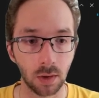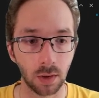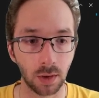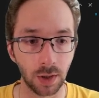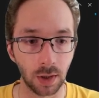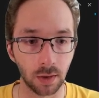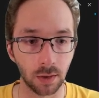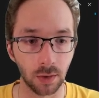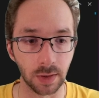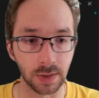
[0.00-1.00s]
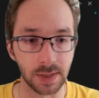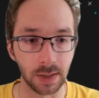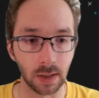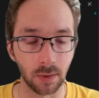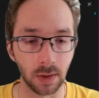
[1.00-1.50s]
here you can see
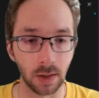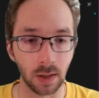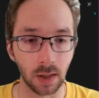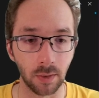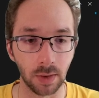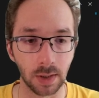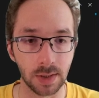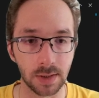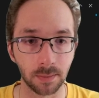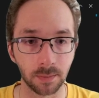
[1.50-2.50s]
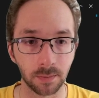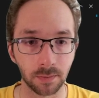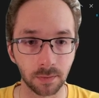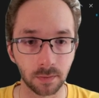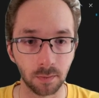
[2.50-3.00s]
how it is
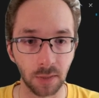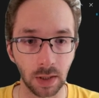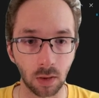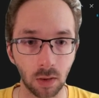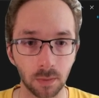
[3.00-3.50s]
being called.